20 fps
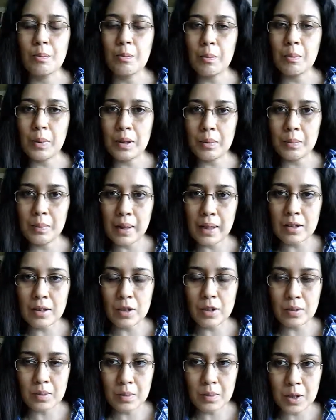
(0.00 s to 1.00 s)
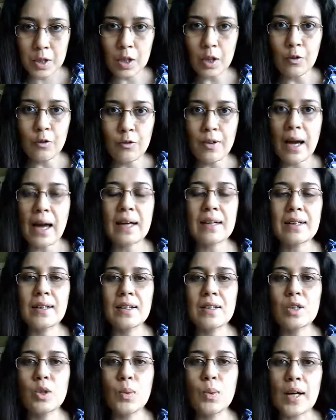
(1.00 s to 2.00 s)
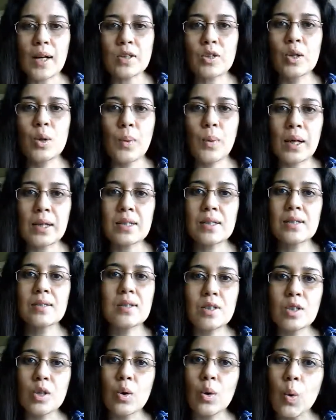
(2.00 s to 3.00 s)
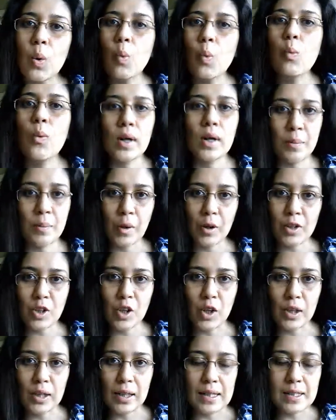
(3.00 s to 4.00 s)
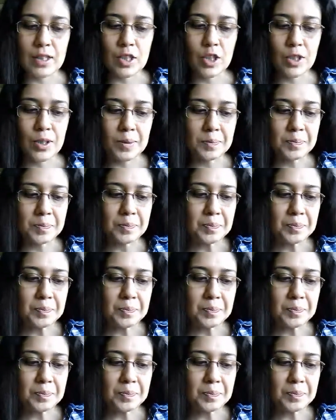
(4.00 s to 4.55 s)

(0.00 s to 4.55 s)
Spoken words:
but the sheer fact that you actually went and did your homework about the organization.